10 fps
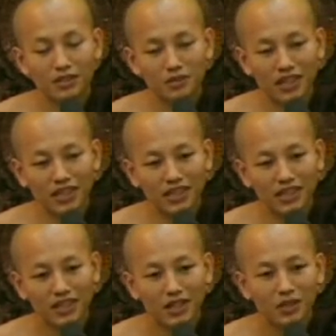don't
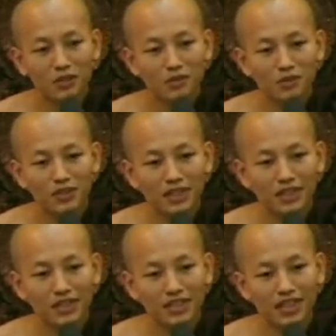worry.
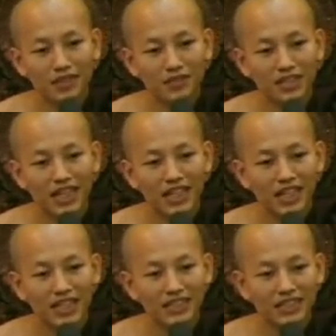We have
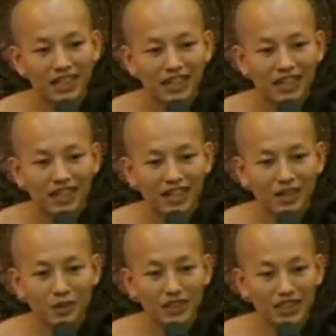another
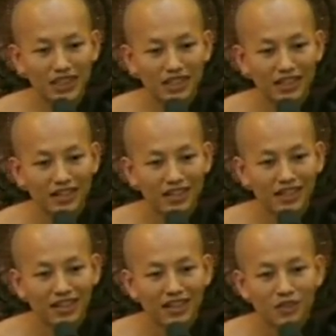reason.
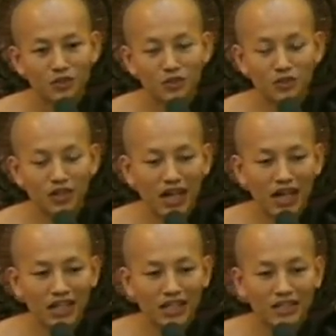You should
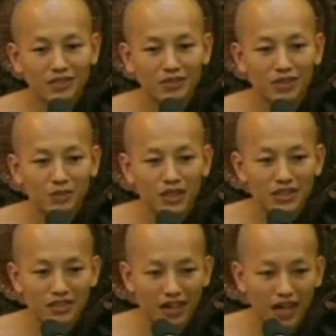ask to the
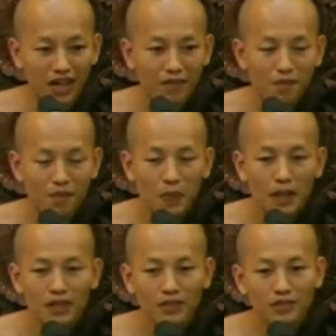minister,
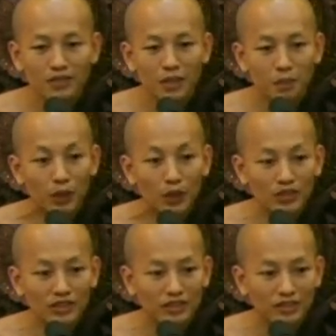to the
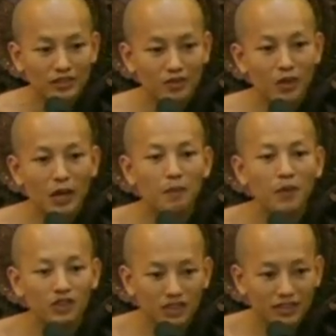pond, one
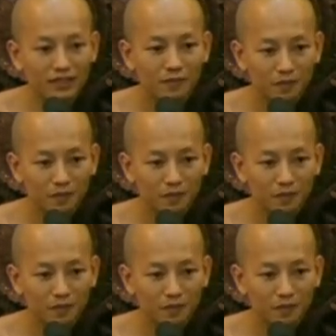pond.